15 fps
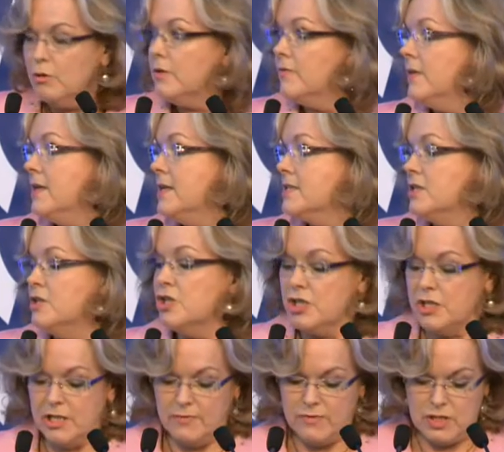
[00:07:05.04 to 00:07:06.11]
of these
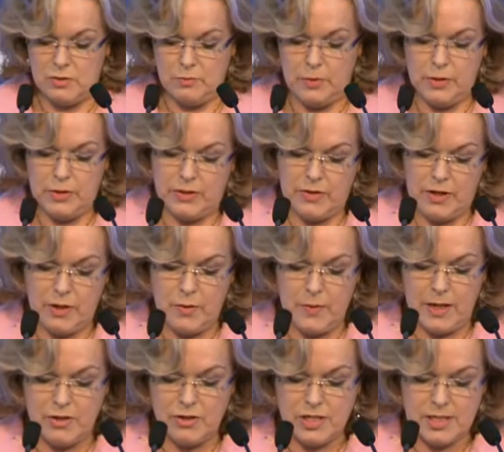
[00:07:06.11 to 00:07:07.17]
initiatives to work, though,
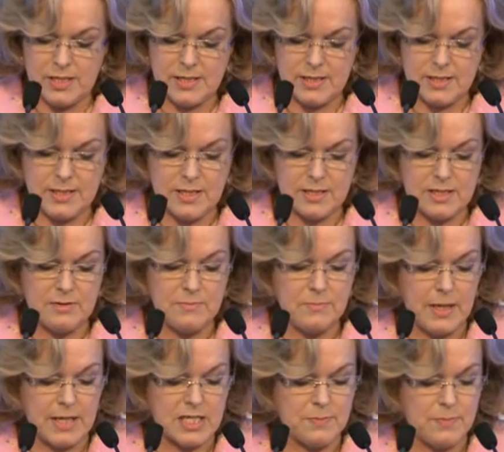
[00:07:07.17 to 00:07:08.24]
our justice system
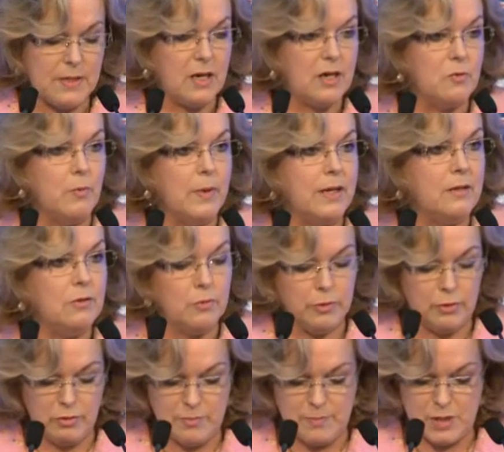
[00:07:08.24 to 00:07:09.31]
must be a well
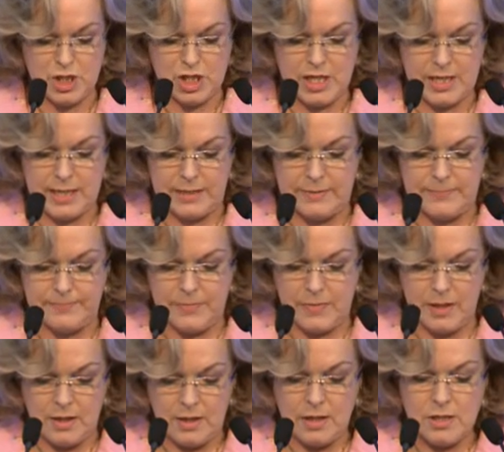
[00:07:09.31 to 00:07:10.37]
oiled machine.
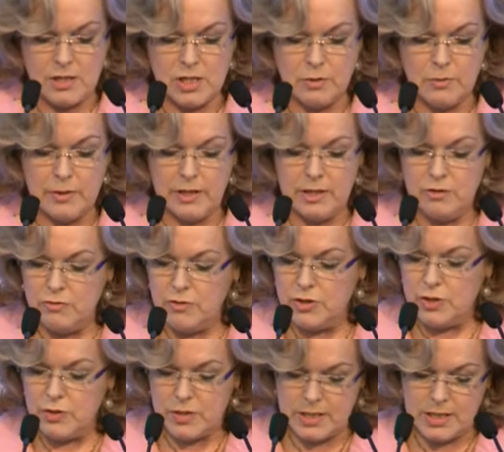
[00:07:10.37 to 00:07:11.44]
So we're
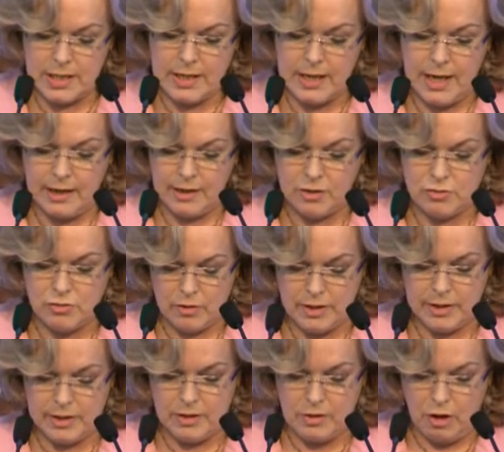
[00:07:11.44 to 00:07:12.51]
introducing
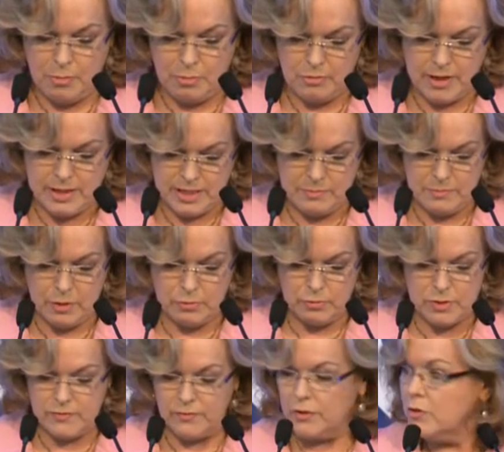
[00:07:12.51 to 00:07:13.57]
electronic operating
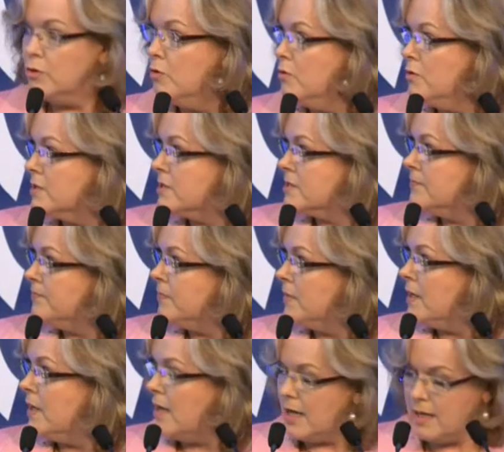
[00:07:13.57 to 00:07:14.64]
models for courts,
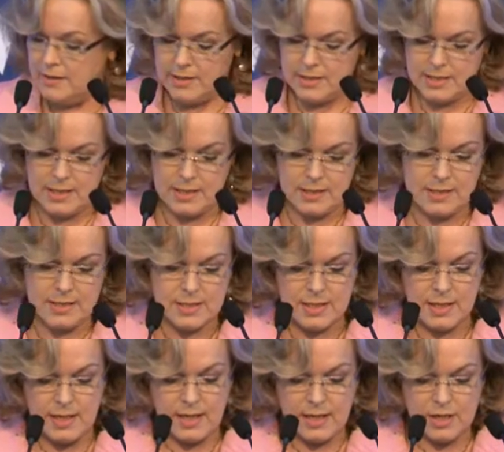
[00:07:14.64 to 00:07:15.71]
and this is
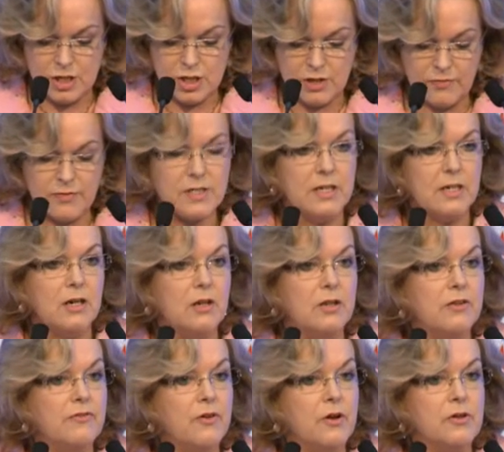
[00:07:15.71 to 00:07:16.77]
shifting
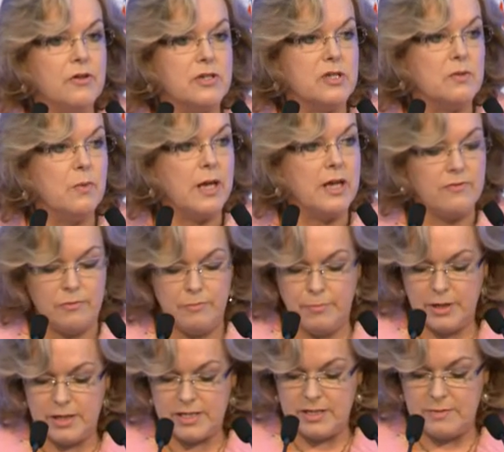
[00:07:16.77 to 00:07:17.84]
the focus away from
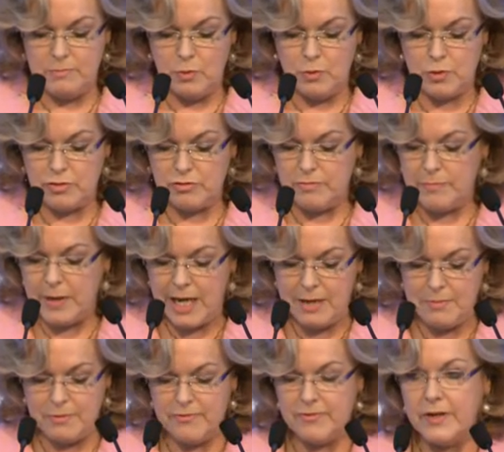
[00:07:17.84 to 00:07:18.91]
bricks and mortar and
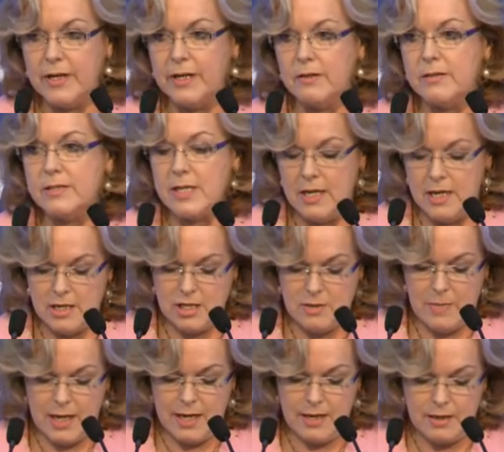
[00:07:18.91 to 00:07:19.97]
paper files to
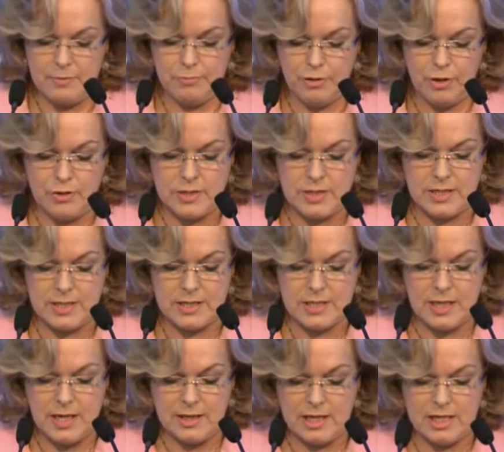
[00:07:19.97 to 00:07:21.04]
making a process
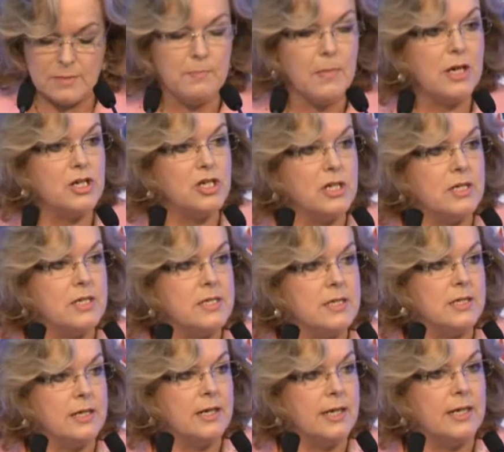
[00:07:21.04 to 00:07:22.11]
that's much
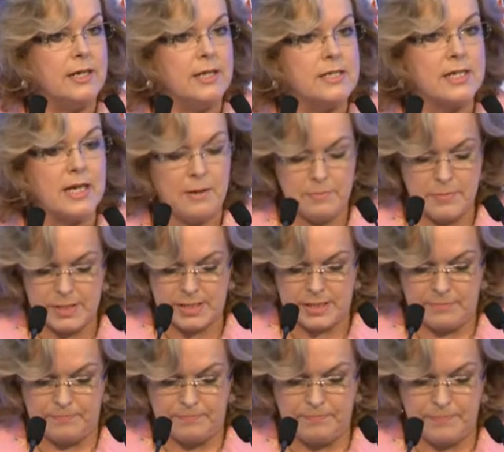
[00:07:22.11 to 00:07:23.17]
easier and less
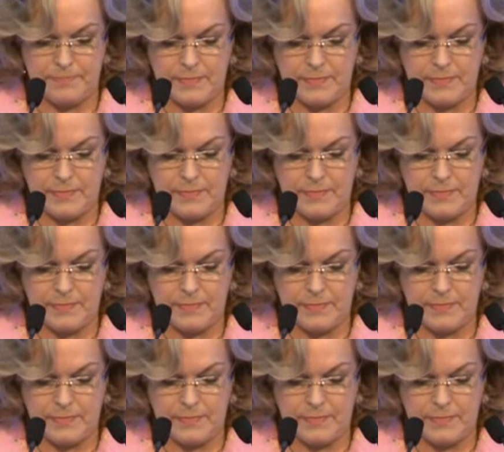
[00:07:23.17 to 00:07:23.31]
cumbersome.